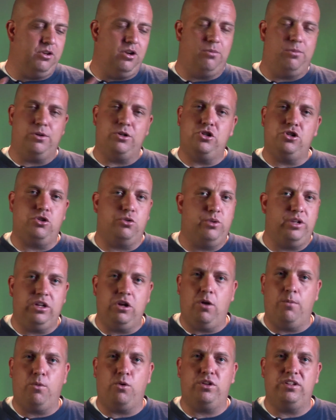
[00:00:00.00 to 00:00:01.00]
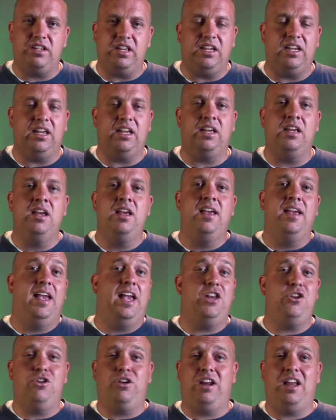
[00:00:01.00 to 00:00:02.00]
No more chewing, no more digging,
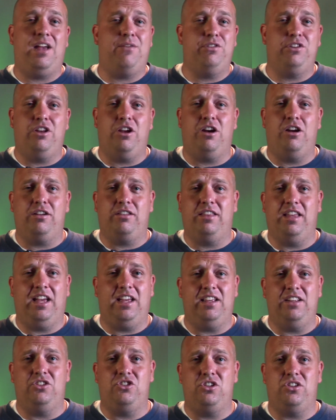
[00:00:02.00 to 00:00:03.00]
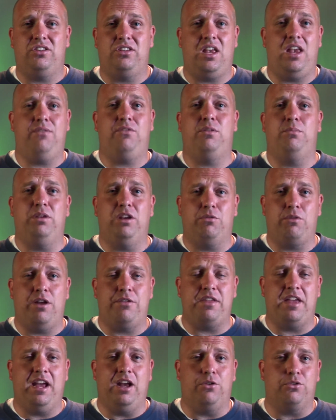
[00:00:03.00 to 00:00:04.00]
and you're going to have a dog that is just safe to be
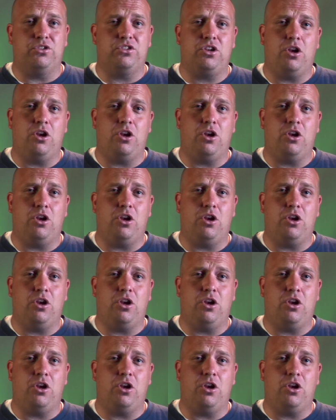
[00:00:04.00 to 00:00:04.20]
around the house.